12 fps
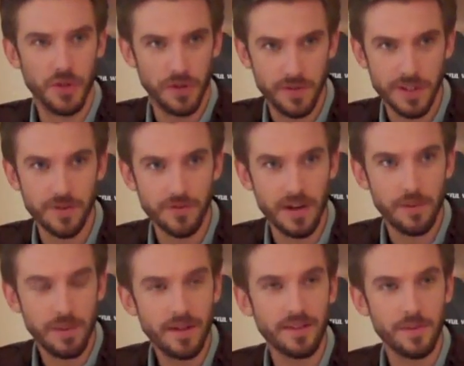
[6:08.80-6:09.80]
genres that really
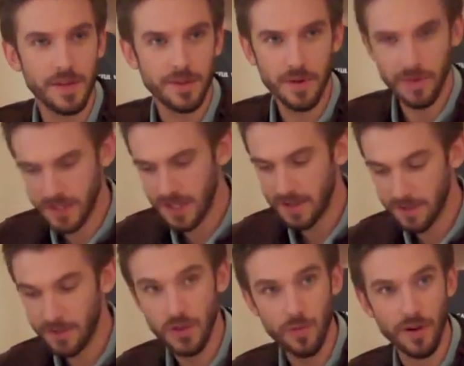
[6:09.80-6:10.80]
appealed to me as well. The sense
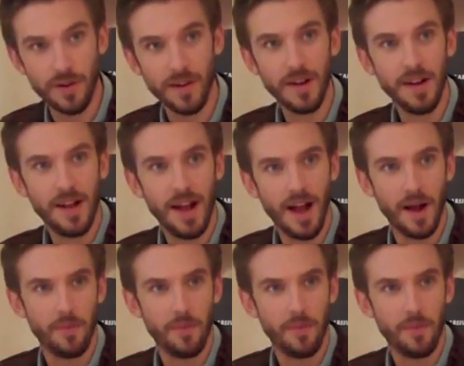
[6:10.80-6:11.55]
of humour yes.